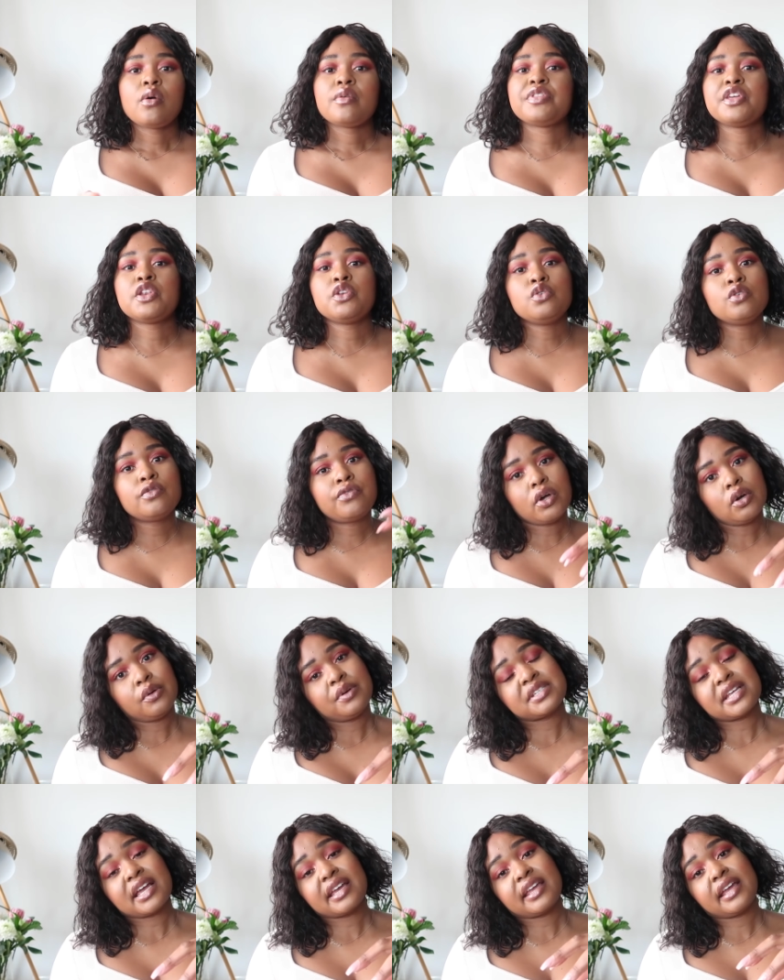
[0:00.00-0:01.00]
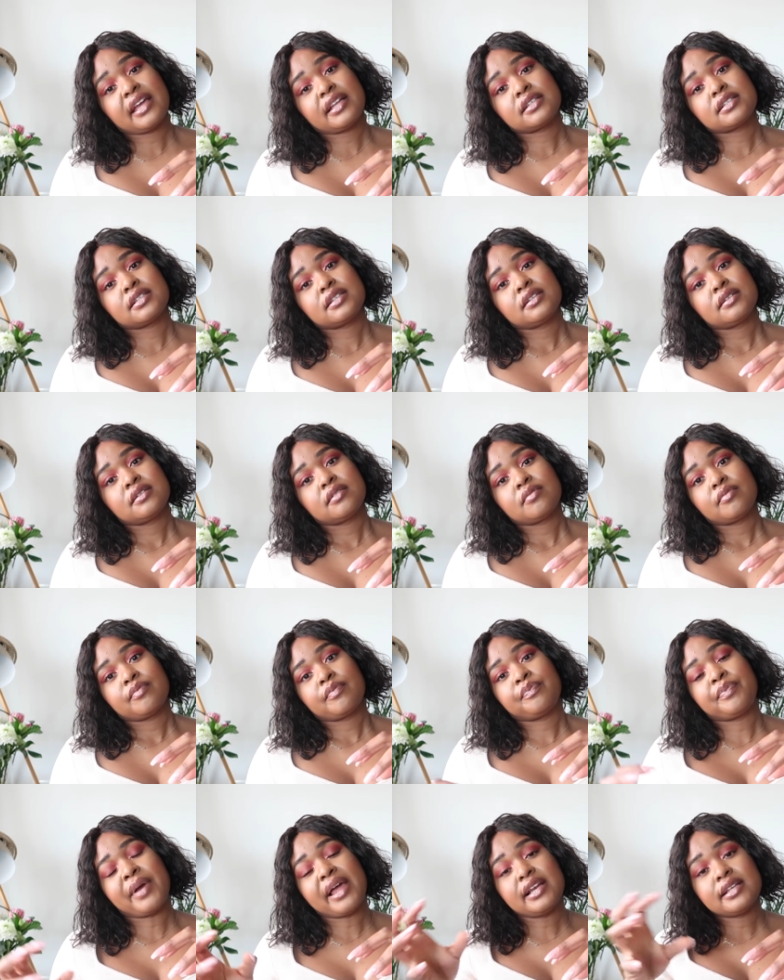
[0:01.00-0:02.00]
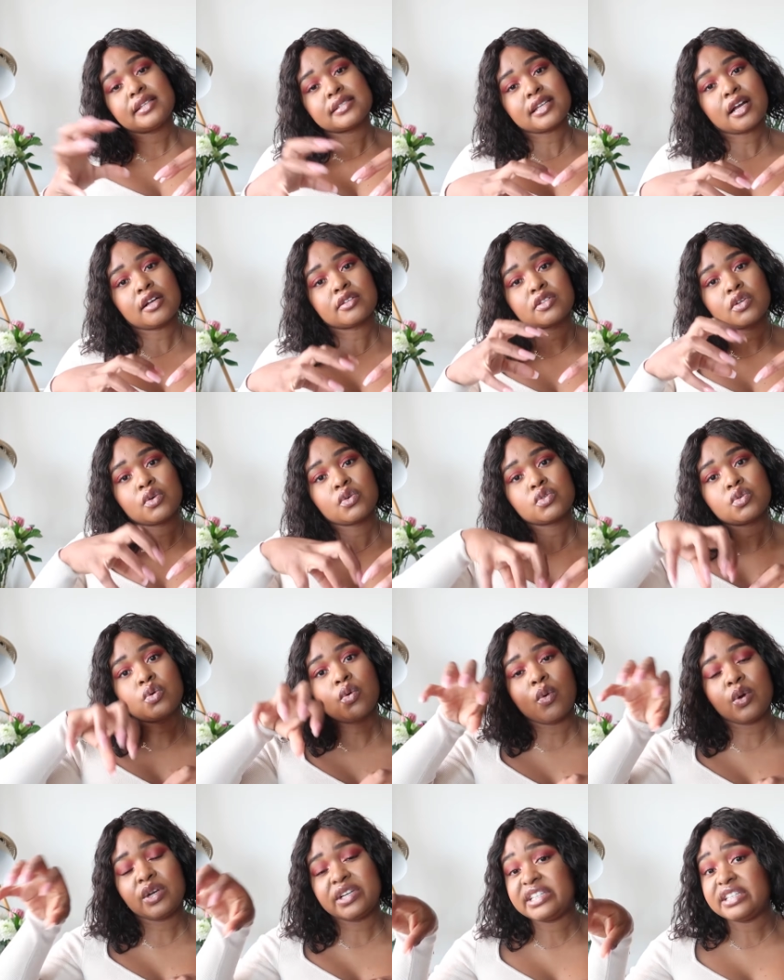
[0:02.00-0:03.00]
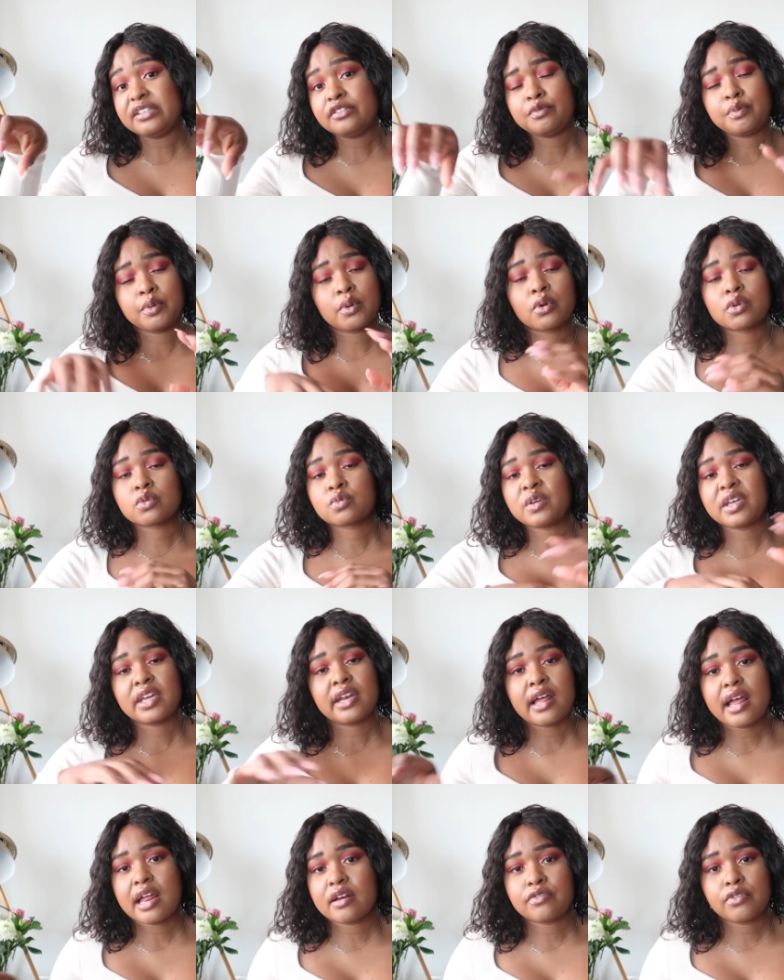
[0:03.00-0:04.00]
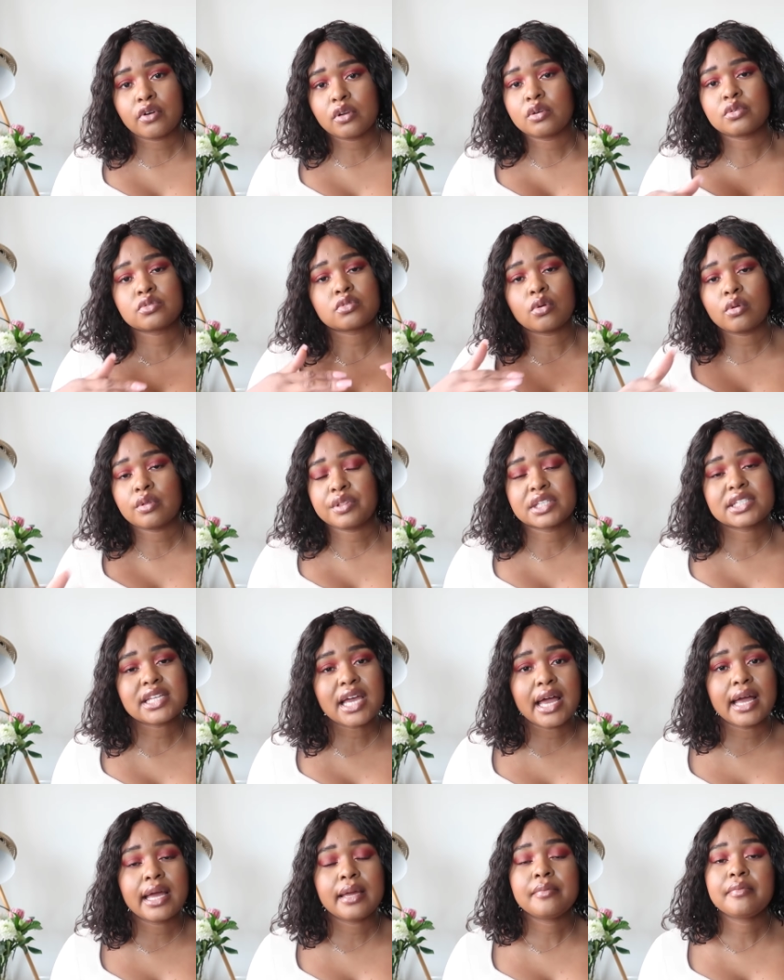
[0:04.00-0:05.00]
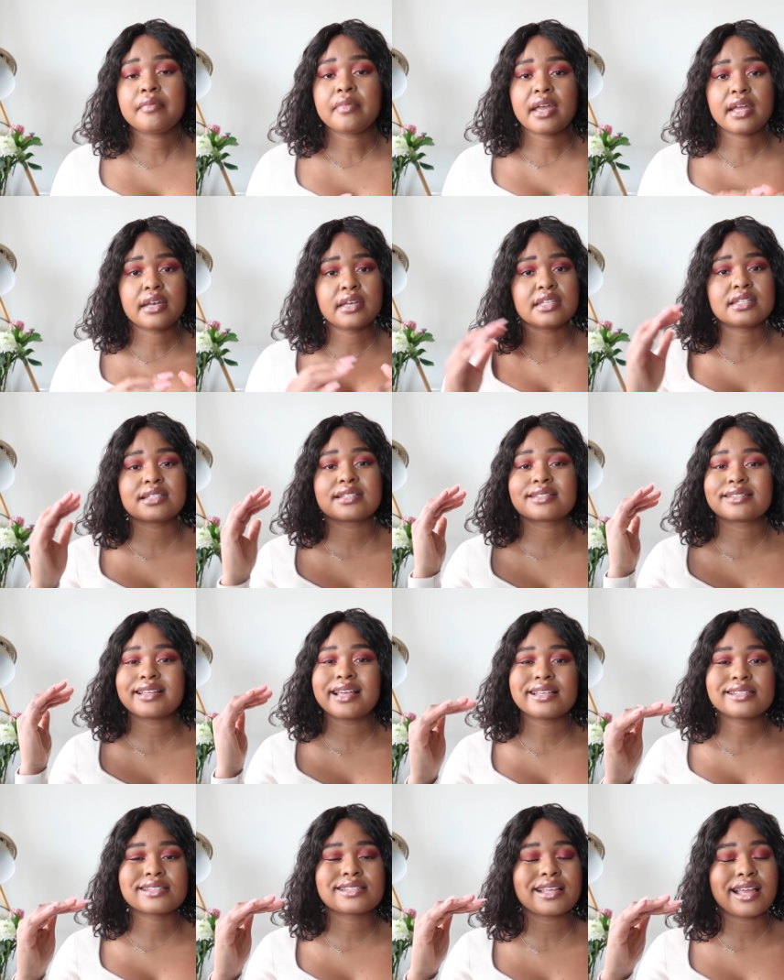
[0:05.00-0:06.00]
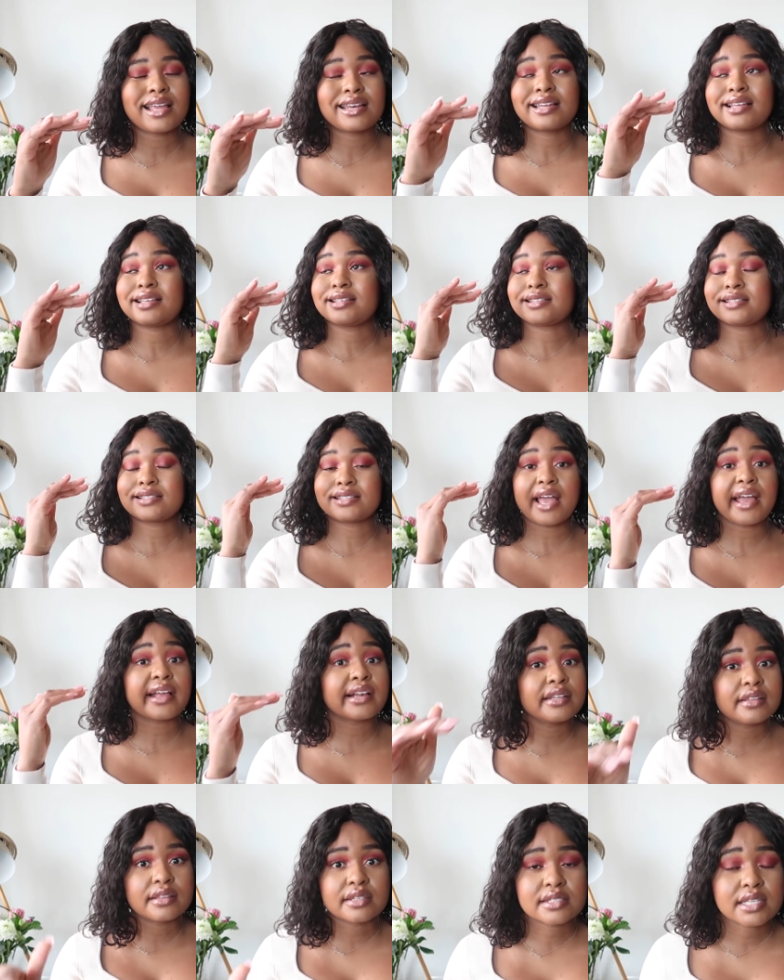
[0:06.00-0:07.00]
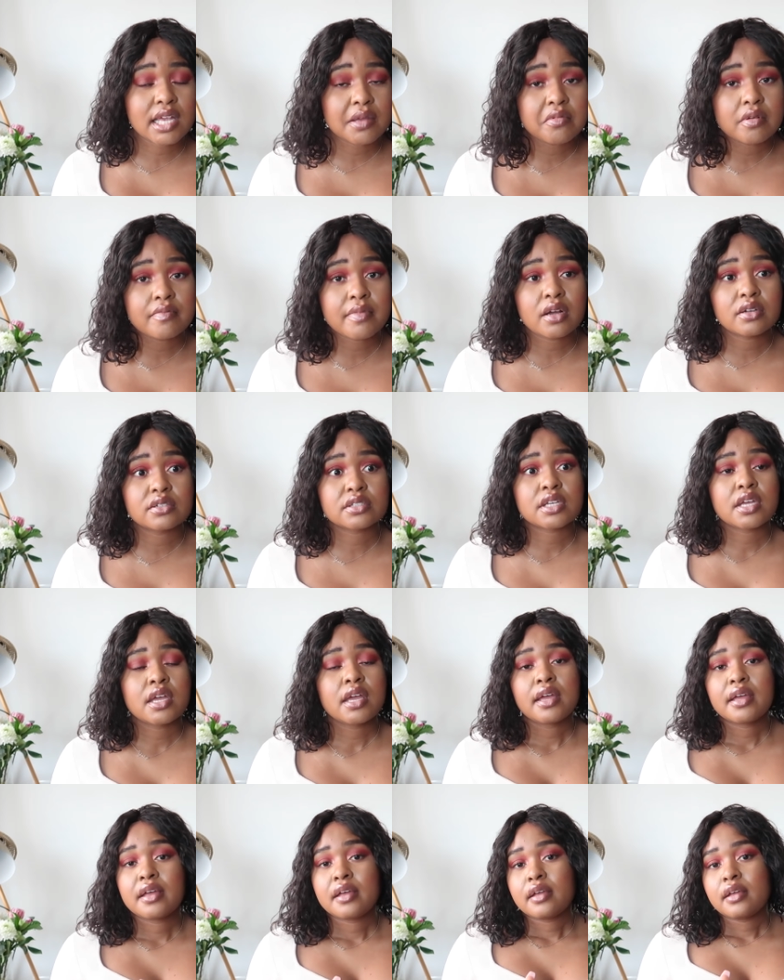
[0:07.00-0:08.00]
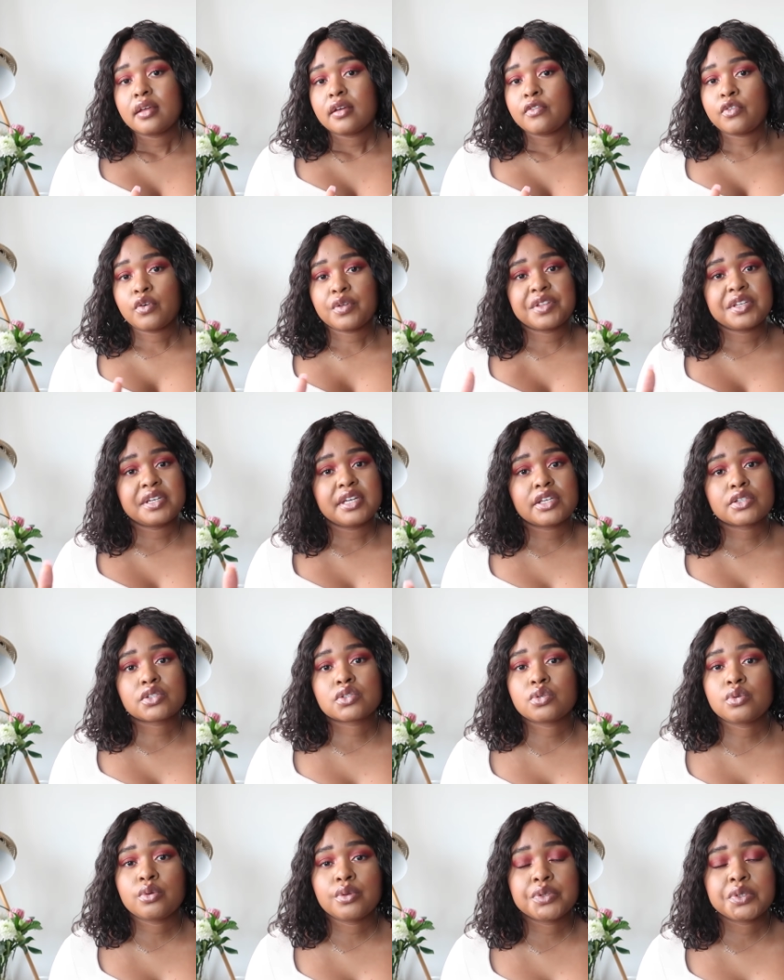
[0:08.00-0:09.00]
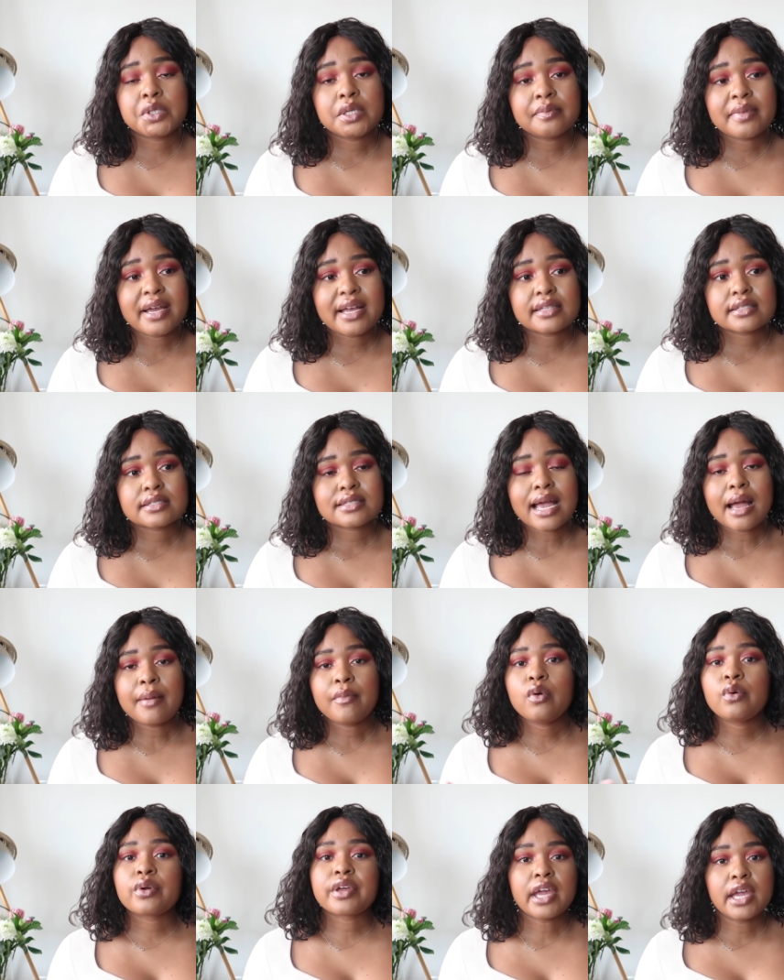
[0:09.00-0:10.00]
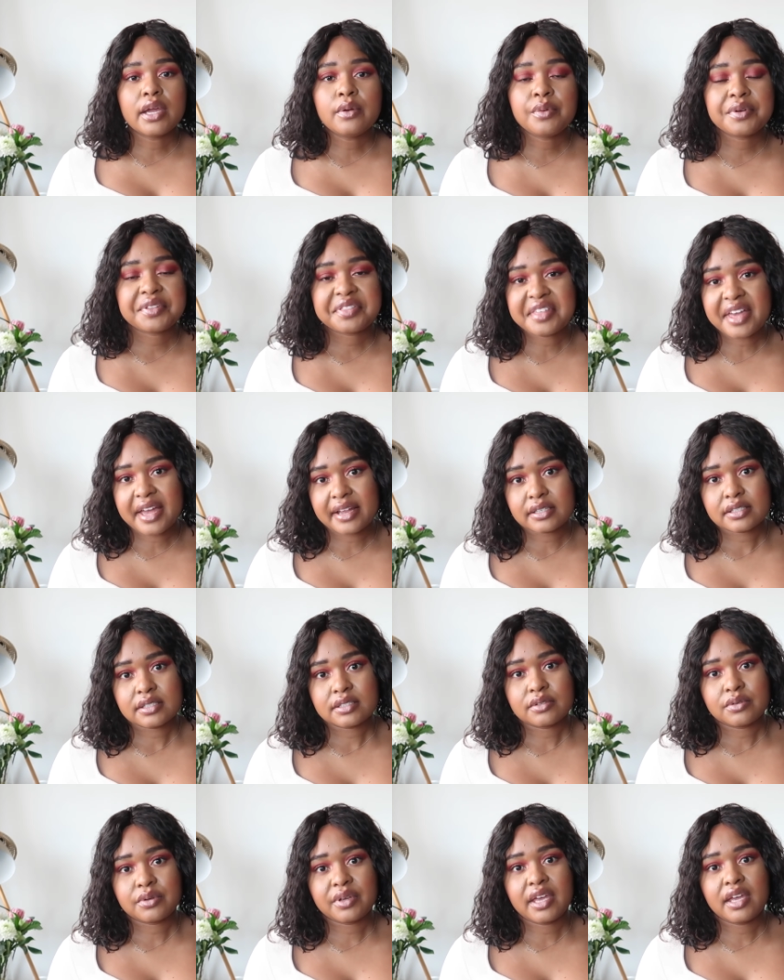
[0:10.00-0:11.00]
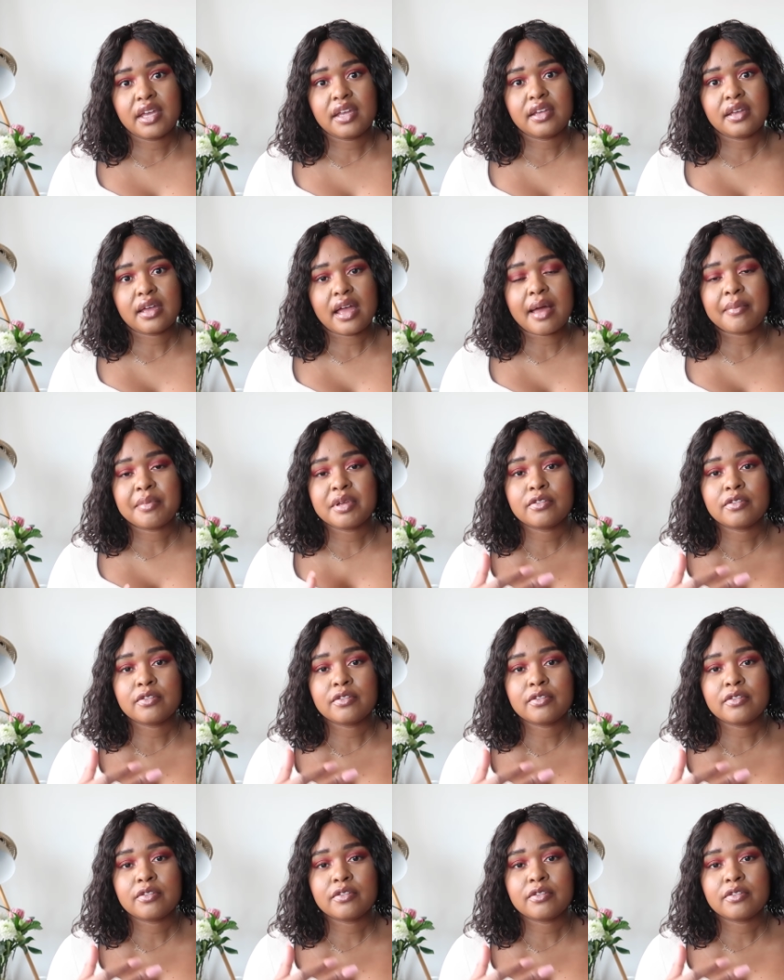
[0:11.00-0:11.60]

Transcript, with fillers: the new followers I get balance out those who leave, because we get unfollows all the time, and it stays at exactly the same amount for the next two, three months, I'm okay with that, okay? I'm